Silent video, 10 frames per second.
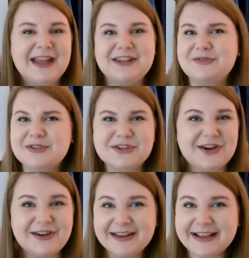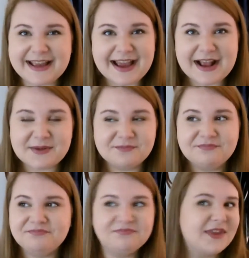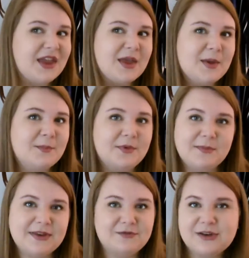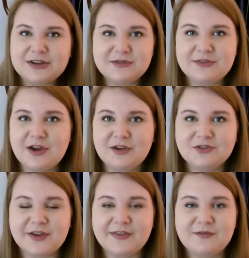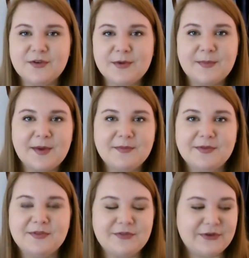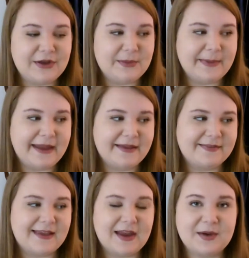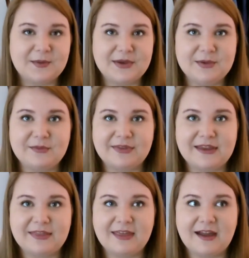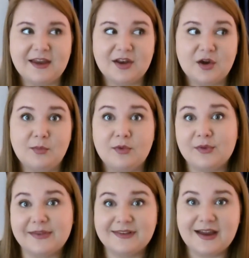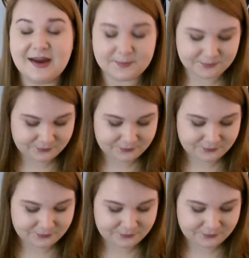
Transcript: don't know what to call it yet, but we're redoing the whole dressing room. I'm hoping to film it, so you will see that in a couple of weeks' time.